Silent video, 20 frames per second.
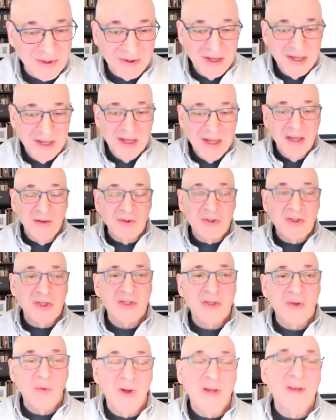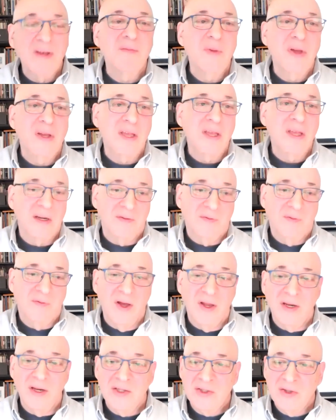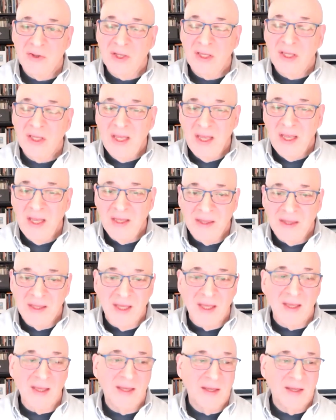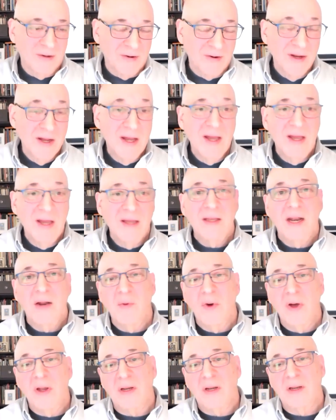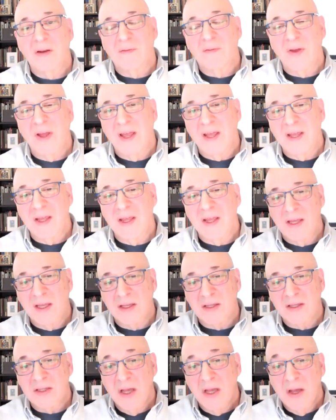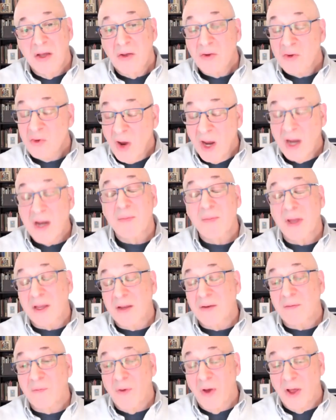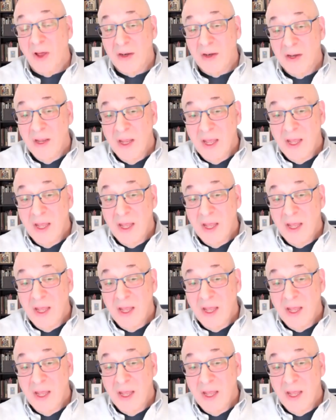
It was just a way of making it fun. And so the key thing here that I want to convey is try to make it fun.